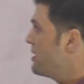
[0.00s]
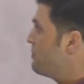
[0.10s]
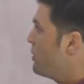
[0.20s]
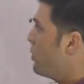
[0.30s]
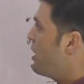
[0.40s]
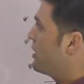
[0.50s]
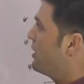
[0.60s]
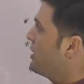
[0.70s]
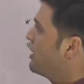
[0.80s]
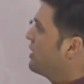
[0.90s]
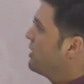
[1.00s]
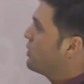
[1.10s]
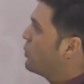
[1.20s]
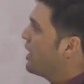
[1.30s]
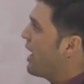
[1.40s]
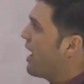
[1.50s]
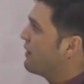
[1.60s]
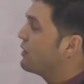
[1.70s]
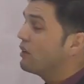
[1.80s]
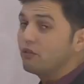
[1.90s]
Number one, we
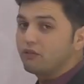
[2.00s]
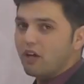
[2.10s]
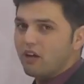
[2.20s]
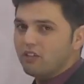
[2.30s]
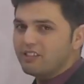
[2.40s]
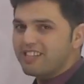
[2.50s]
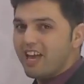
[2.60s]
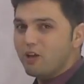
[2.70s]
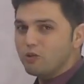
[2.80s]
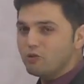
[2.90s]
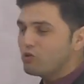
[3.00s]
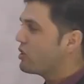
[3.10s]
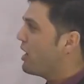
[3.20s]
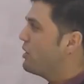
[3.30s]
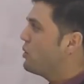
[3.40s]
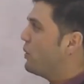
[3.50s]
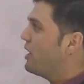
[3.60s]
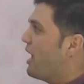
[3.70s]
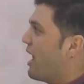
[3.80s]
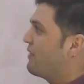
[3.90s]
have vowel sounds and
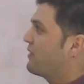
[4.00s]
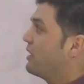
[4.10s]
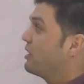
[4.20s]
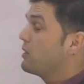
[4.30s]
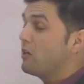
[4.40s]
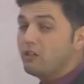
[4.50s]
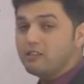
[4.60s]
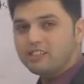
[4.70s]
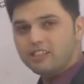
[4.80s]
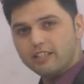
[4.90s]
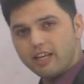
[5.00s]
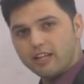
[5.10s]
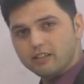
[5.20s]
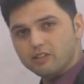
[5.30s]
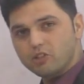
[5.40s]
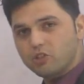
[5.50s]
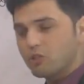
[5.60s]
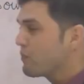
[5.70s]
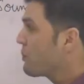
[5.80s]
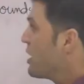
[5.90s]
we have consonants.